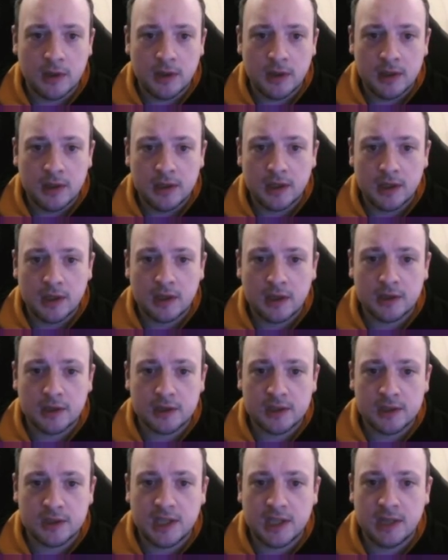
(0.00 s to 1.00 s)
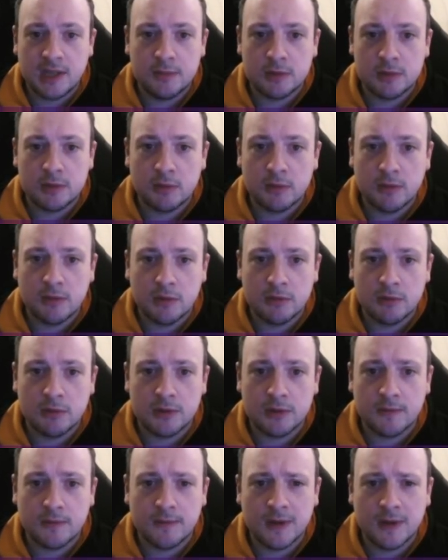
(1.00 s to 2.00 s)
yeah, our Dutch names, we've got rid
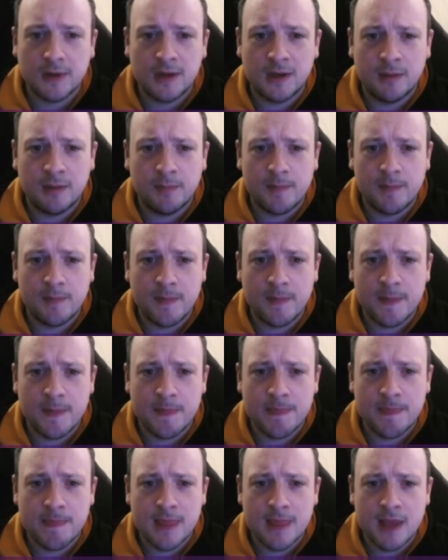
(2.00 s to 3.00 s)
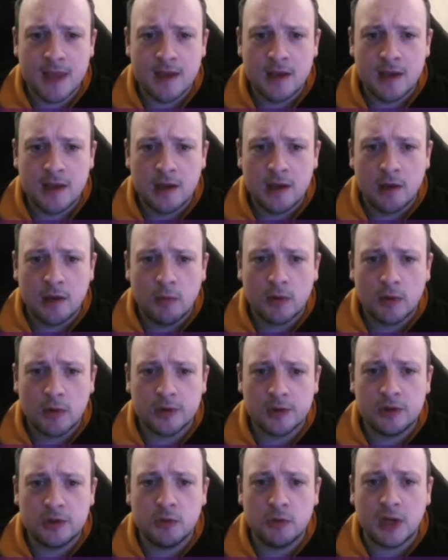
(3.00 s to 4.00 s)
of. We've got
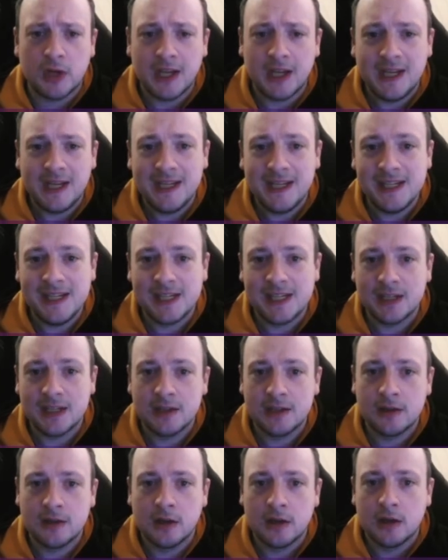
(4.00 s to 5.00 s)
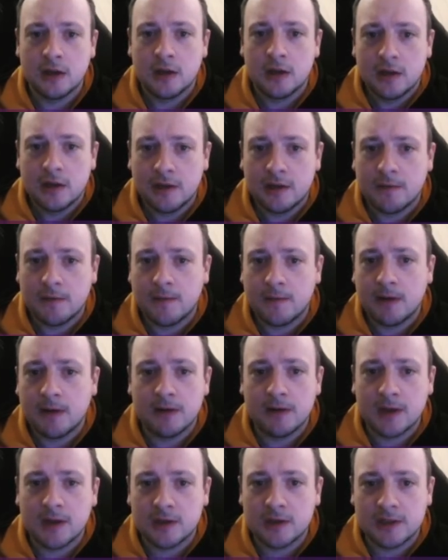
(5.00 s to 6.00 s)
this new one, Heed. It's a very
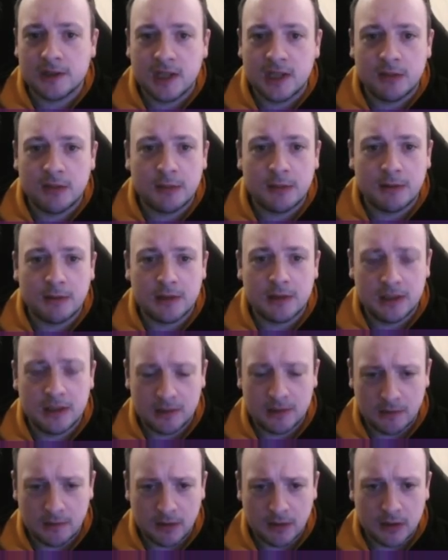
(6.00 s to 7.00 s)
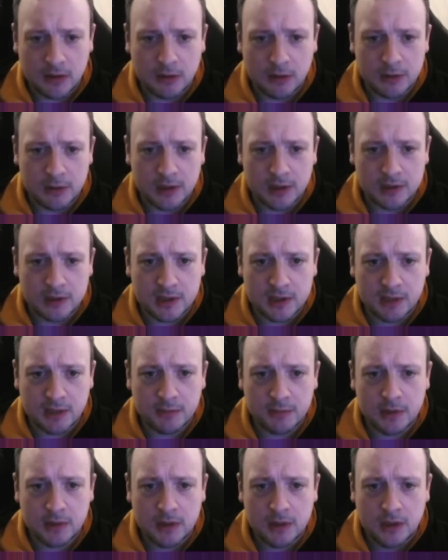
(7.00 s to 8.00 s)
Dutch name, apparently, very common Dutch name.
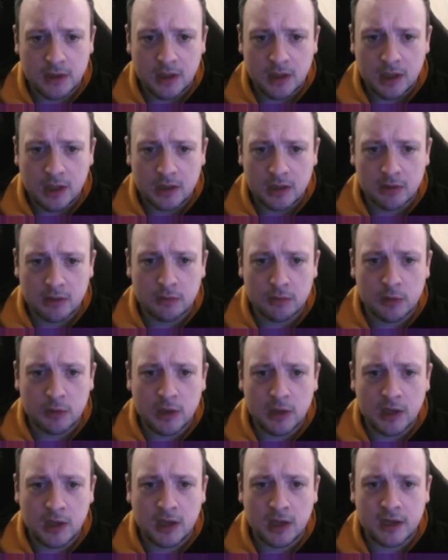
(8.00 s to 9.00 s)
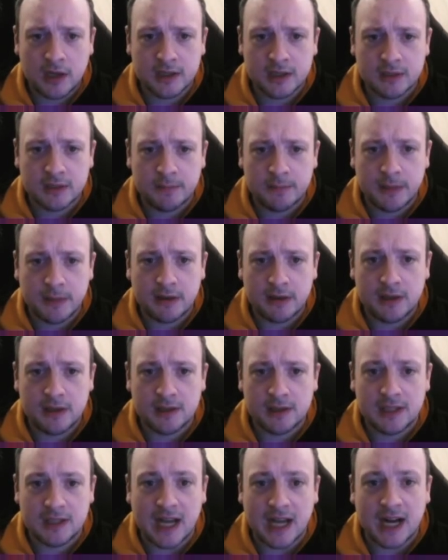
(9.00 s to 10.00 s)
That's good with Lars and Berend
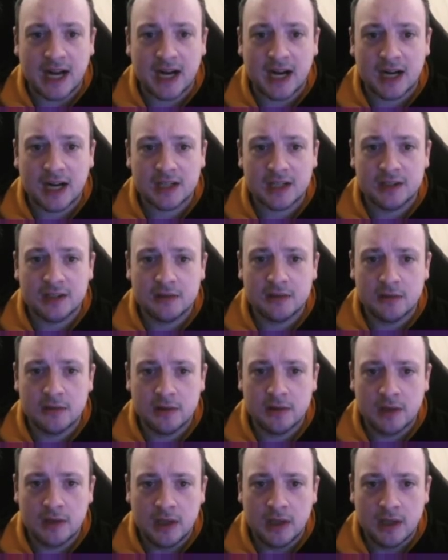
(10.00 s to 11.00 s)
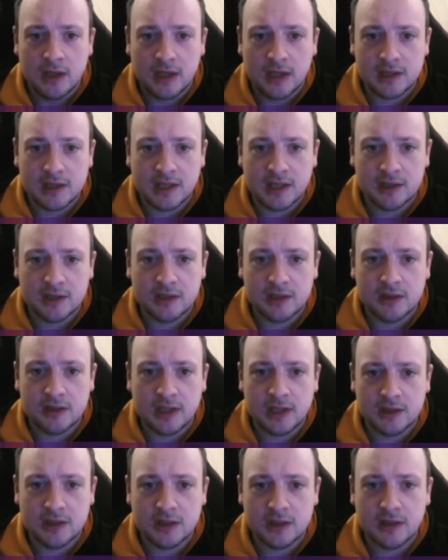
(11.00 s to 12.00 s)
and Art and Janssen.
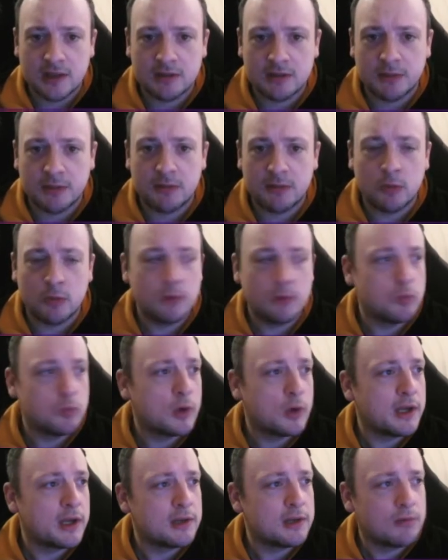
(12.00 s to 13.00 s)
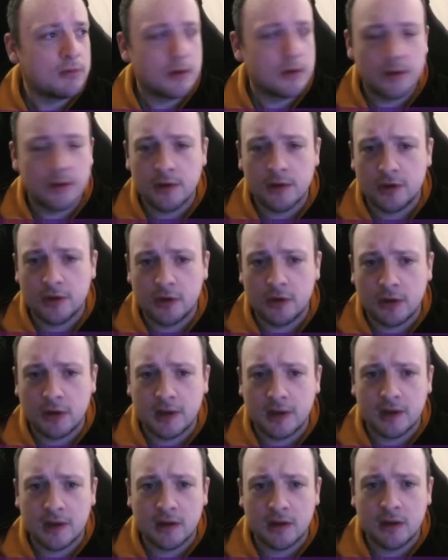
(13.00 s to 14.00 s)
Janssen now spelled with one S rather than two. I
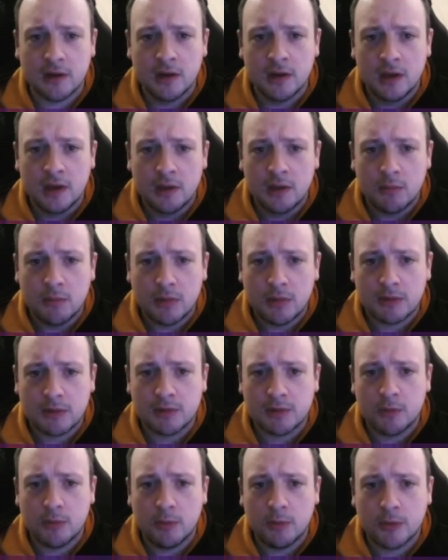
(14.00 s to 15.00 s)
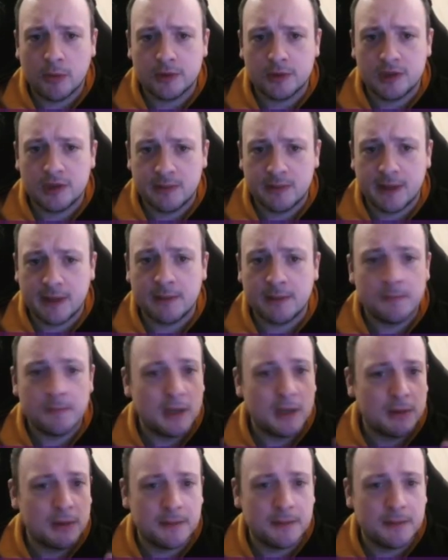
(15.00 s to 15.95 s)
think perhaps a more modern spelling. But anyway,